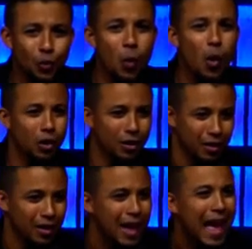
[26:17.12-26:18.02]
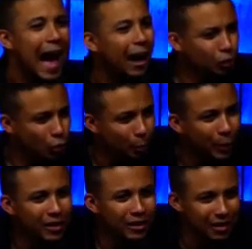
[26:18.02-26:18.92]
walk, how to
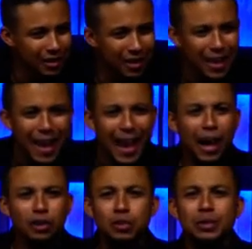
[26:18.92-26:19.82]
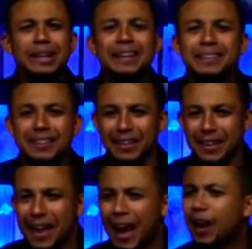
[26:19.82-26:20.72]
build, how to greet,
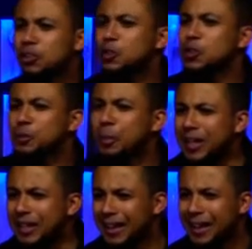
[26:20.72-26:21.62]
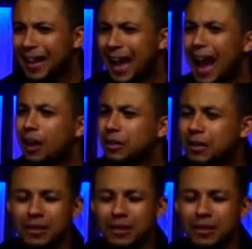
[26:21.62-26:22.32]
how to speak, how...